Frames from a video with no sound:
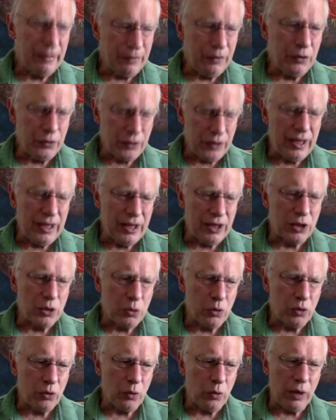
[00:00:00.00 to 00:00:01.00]
if you think
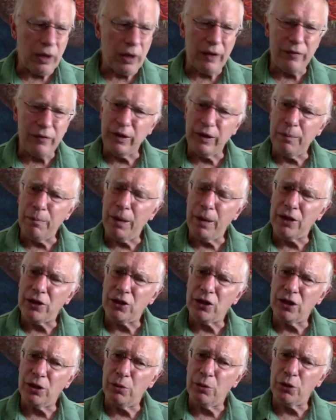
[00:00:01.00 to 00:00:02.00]
it's worthwhile, if they
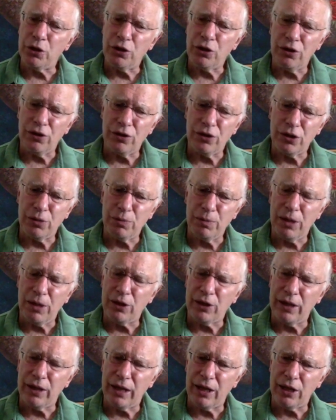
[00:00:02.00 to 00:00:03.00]
pass the original
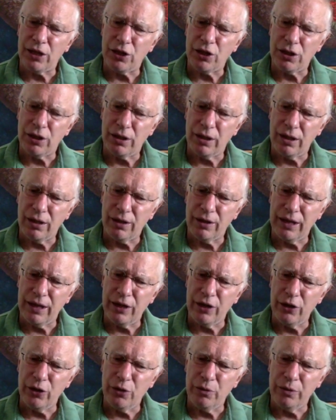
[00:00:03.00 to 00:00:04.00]
smell test,
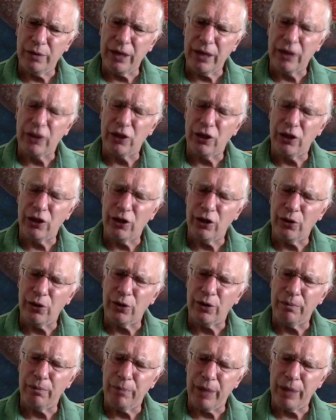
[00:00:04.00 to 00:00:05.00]
then you get to know
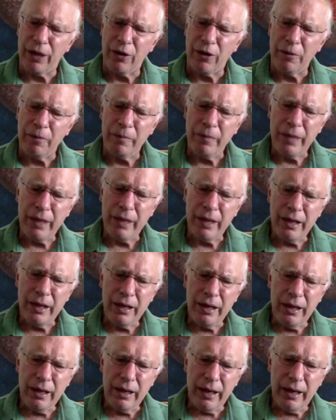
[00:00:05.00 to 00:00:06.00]
them better,
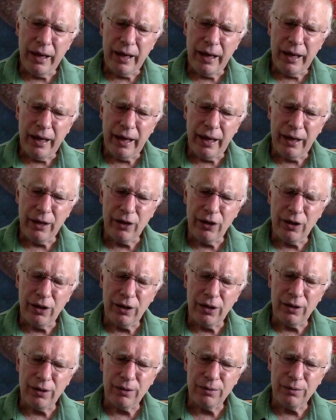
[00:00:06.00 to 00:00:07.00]
and
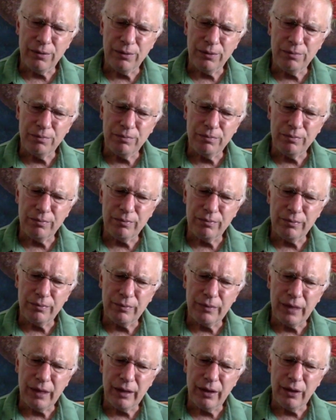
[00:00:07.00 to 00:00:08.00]

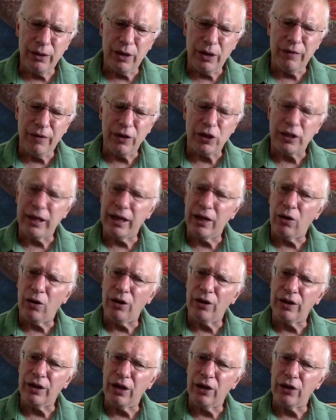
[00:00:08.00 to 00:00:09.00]
you can
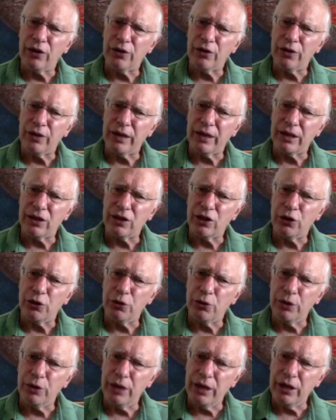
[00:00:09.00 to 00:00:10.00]
investigate all the other
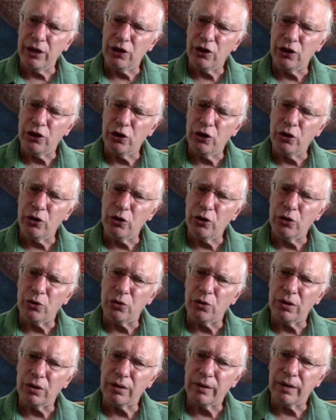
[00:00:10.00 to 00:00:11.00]
things that you need to
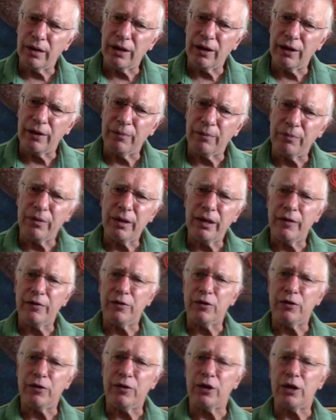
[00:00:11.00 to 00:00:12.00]
do
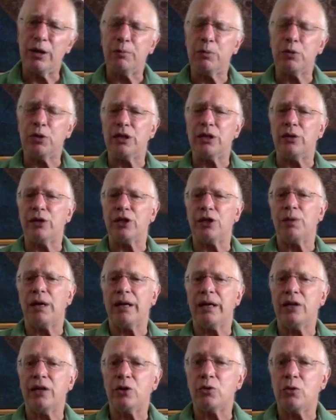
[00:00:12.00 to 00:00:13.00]
if you're going to put serious
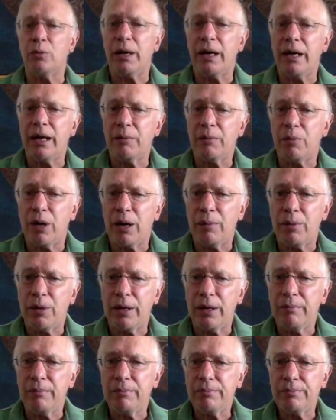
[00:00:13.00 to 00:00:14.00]
money into a mining
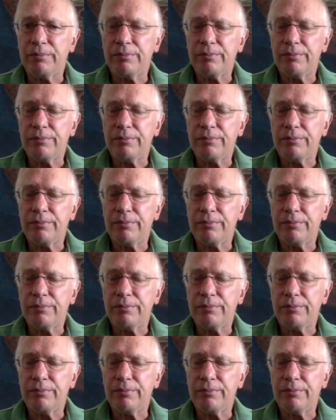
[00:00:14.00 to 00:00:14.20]
property.